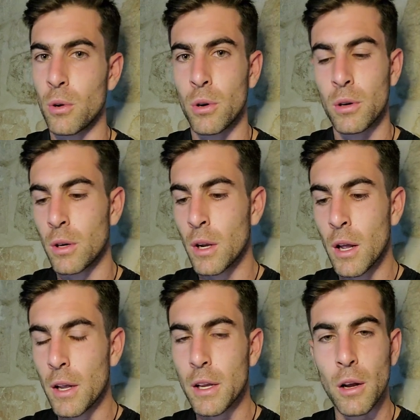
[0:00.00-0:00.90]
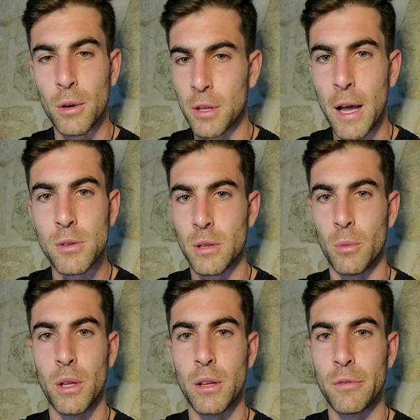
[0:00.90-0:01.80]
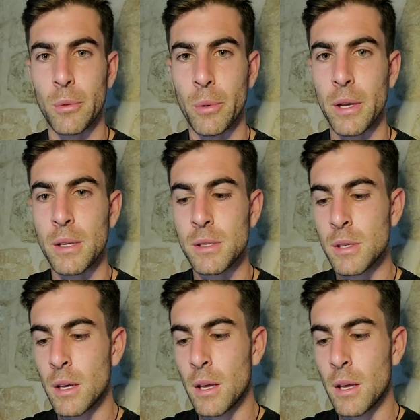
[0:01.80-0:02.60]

or 1,001 different ways.